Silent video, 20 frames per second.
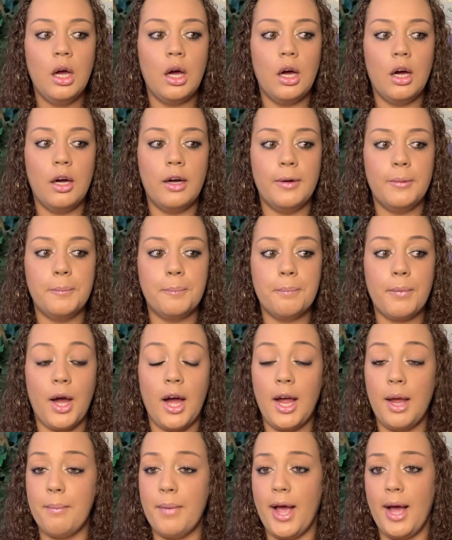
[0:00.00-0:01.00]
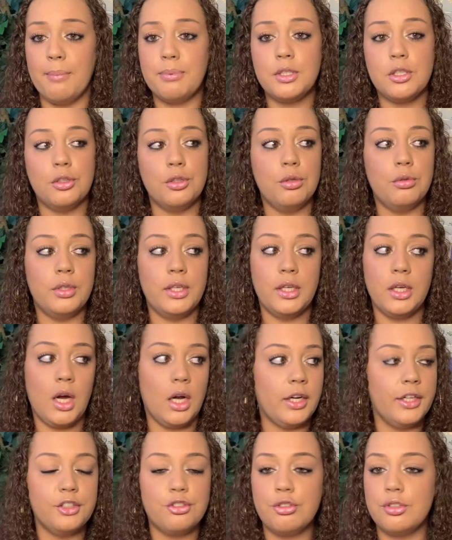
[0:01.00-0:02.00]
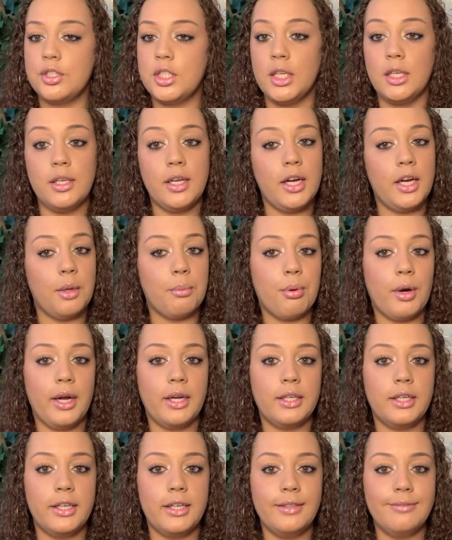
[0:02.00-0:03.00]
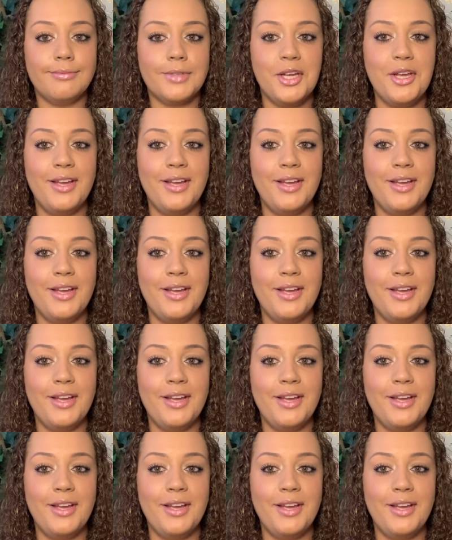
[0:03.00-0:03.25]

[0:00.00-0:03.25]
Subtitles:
I'm absolutely not interested in getting pregnant.